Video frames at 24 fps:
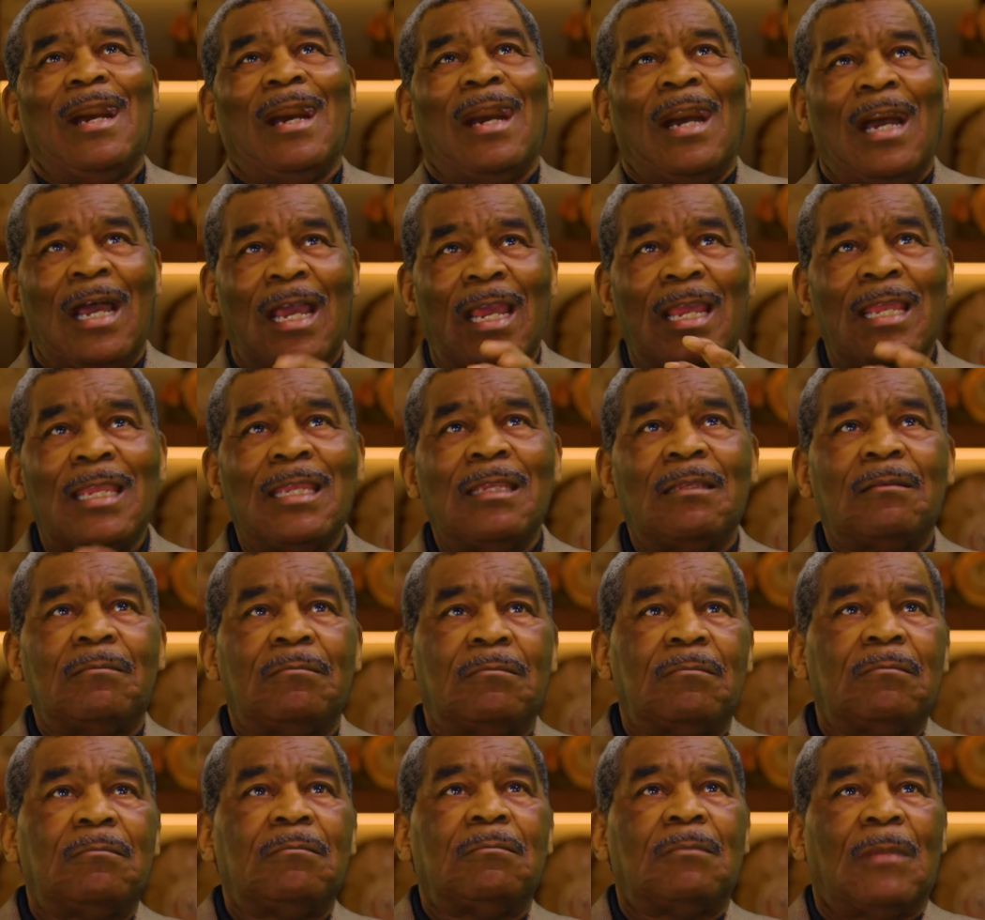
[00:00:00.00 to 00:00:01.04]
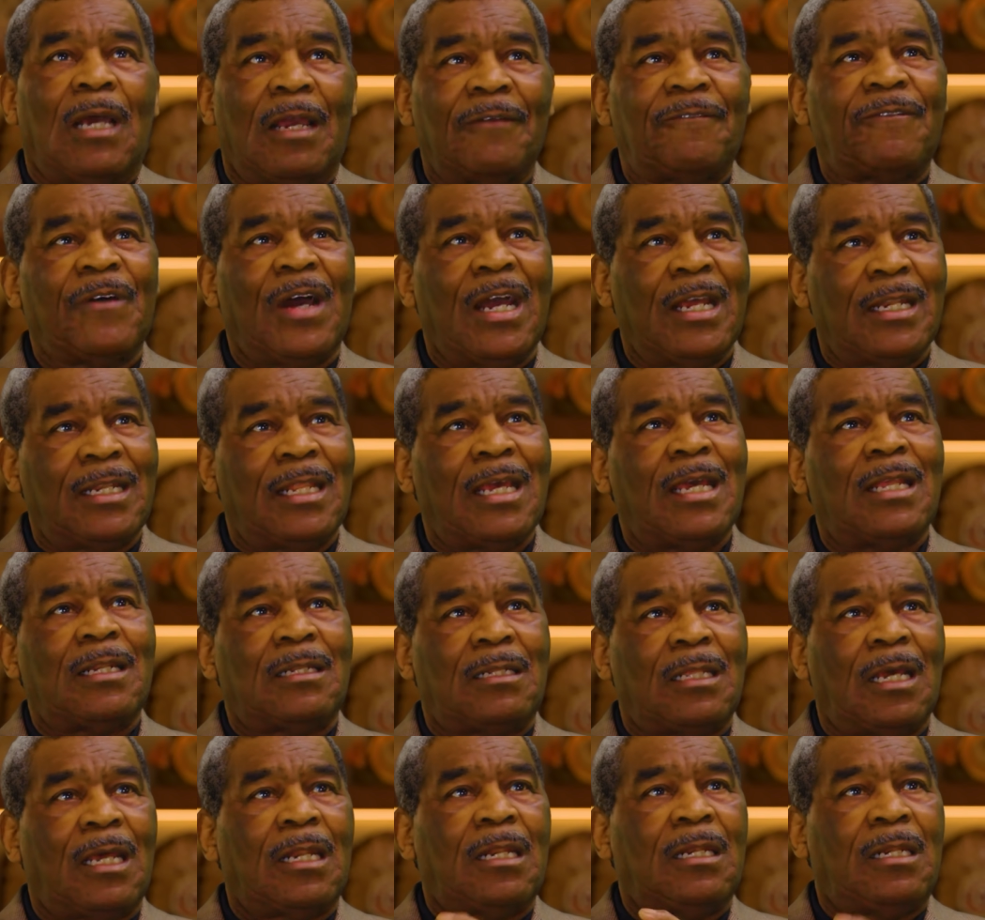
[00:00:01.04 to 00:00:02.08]
I find
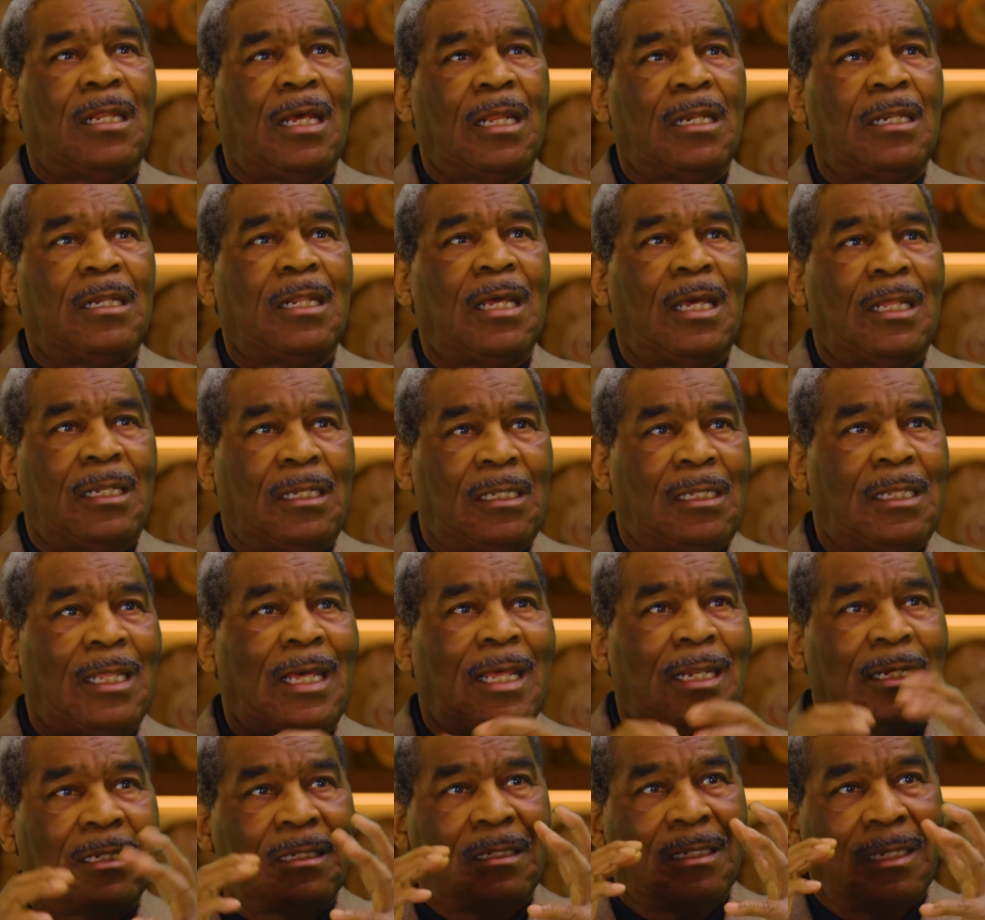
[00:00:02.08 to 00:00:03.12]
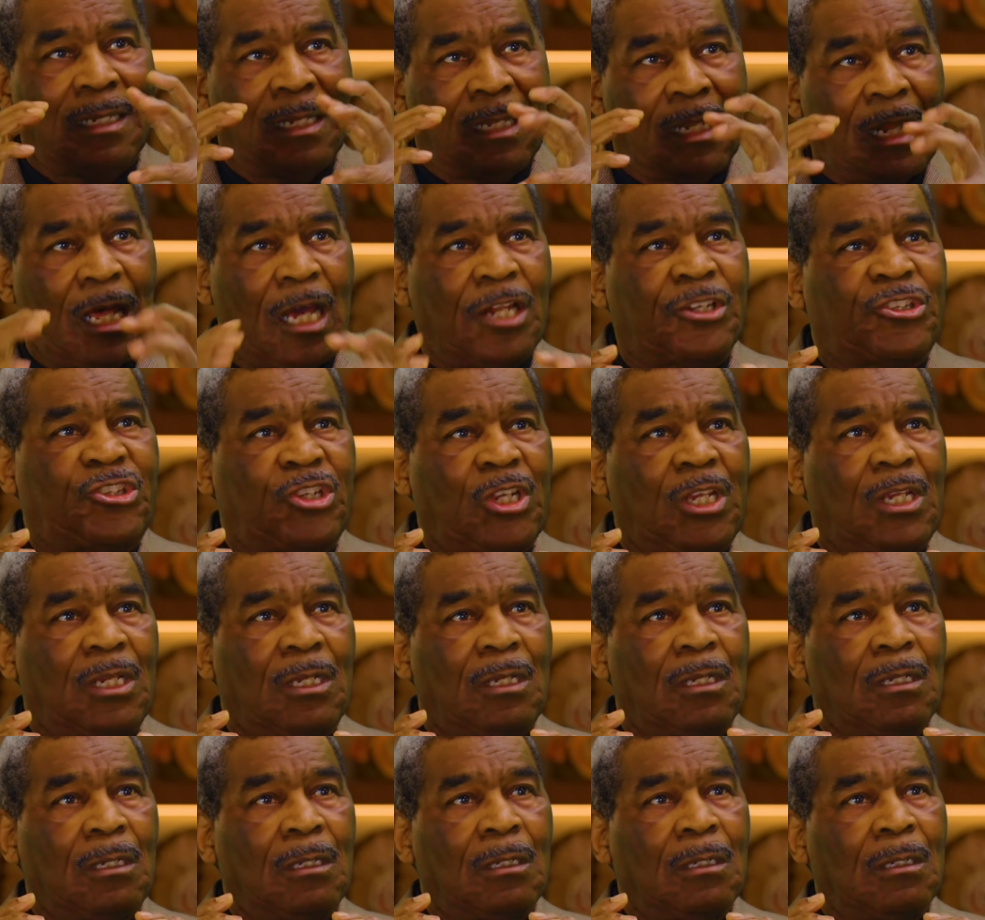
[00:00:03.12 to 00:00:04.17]
that logic
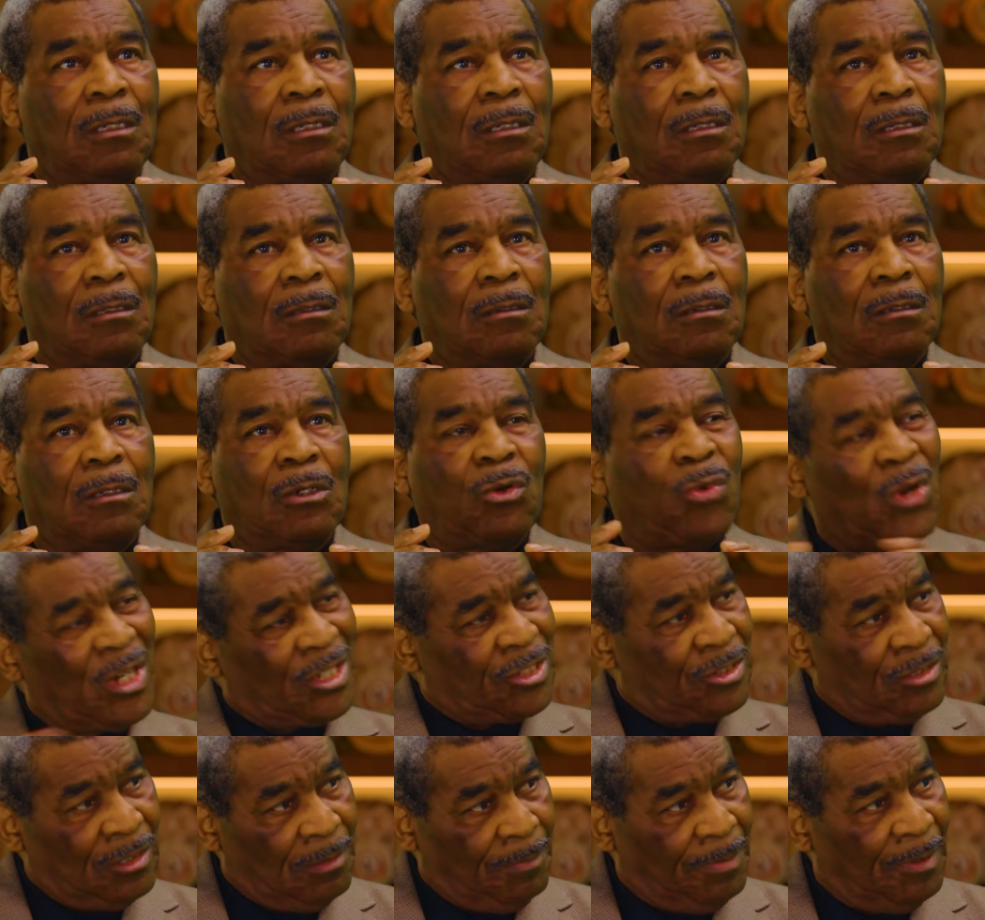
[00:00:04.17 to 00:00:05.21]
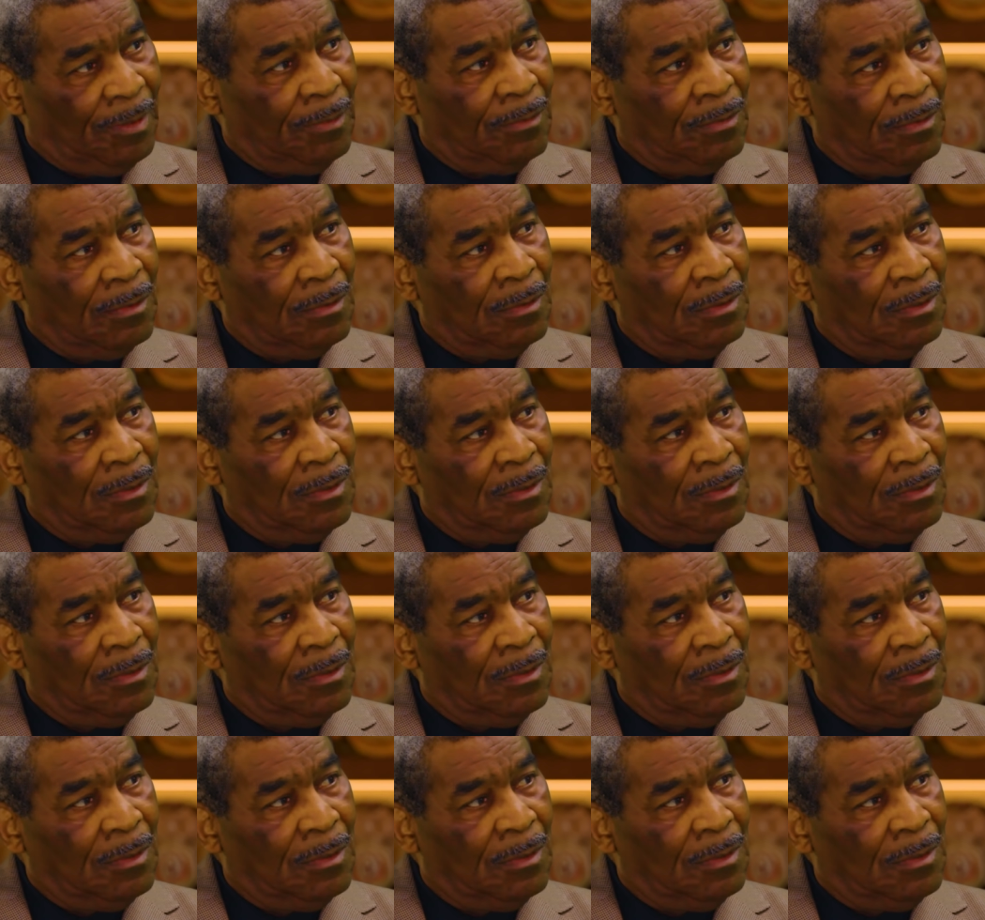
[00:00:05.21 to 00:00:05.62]
questionable,